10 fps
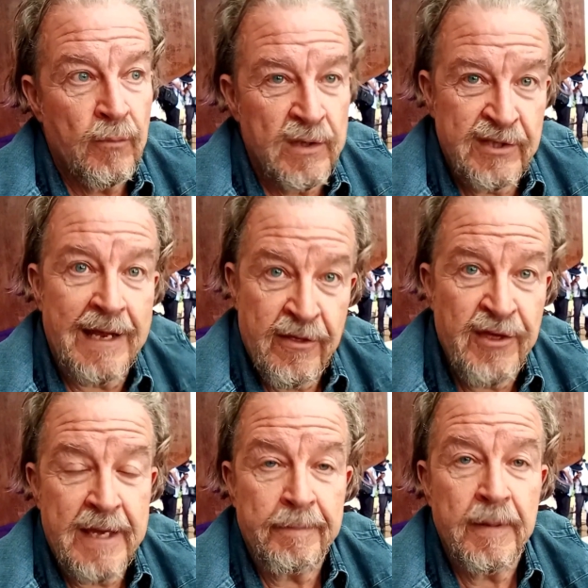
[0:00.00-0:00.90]
we set a
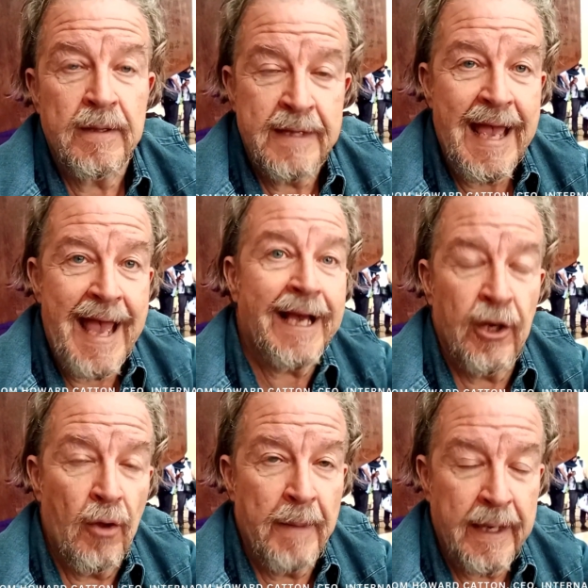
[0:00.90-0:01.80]
theme, the
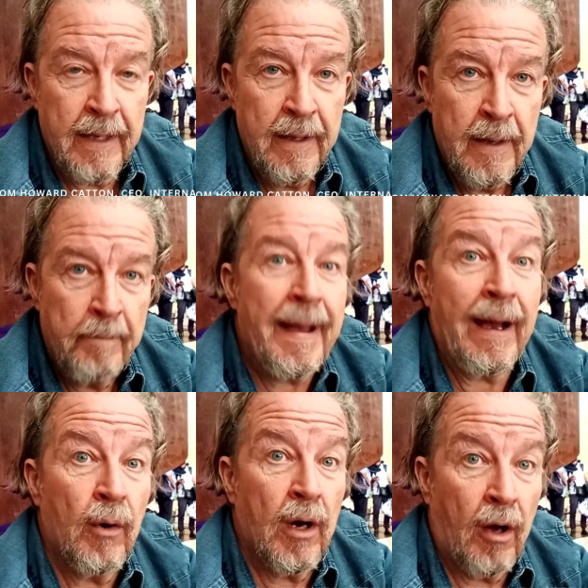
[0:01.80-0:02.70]
economic
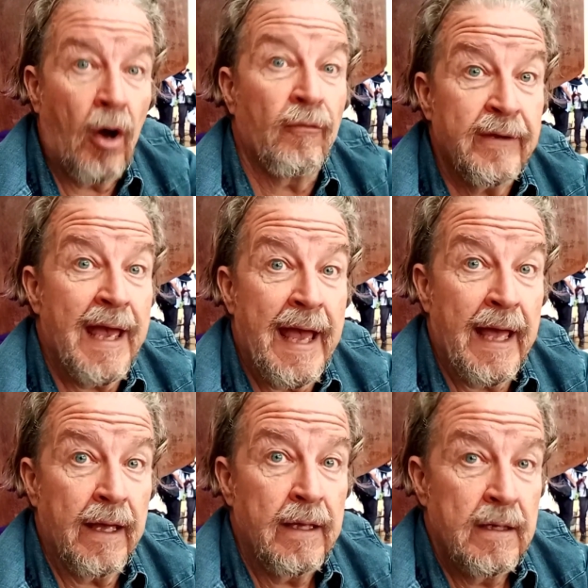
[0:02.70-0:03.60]
power of
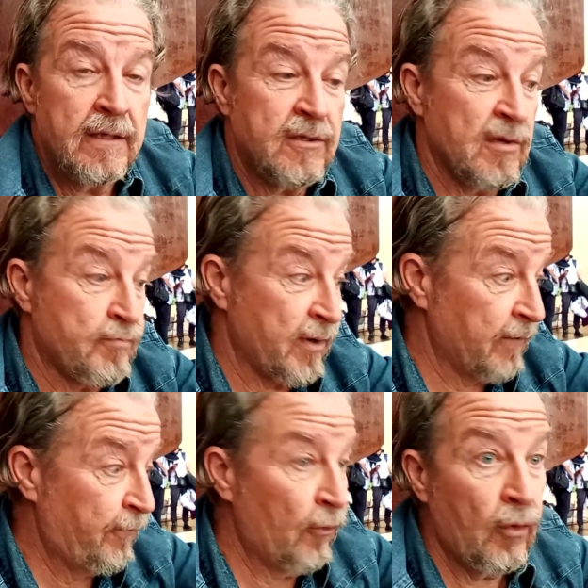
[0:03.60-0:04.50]
care, to
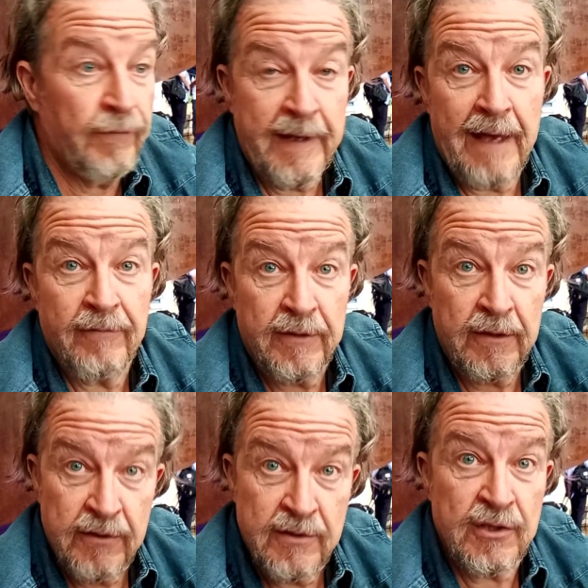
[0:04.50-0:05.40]
bring forward the
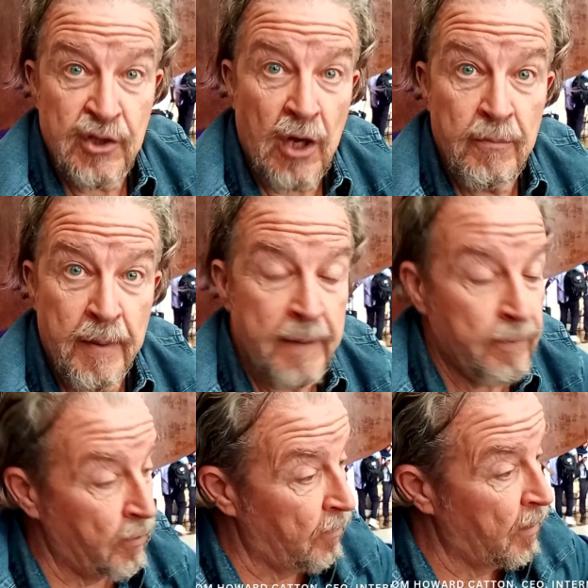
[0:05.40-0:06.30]
evidence to show
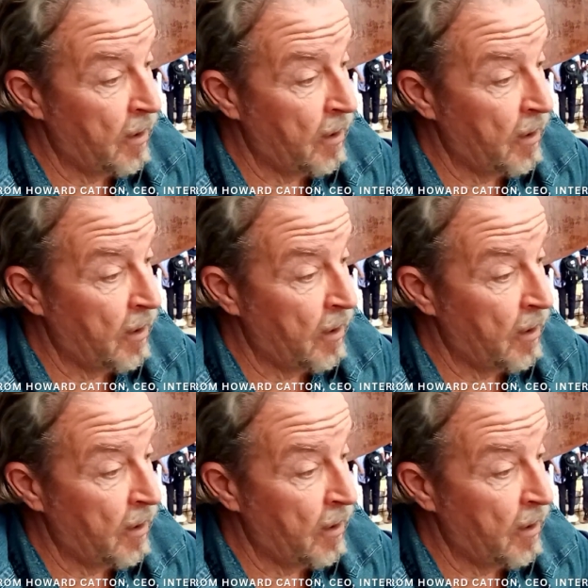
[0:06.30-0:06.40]
people,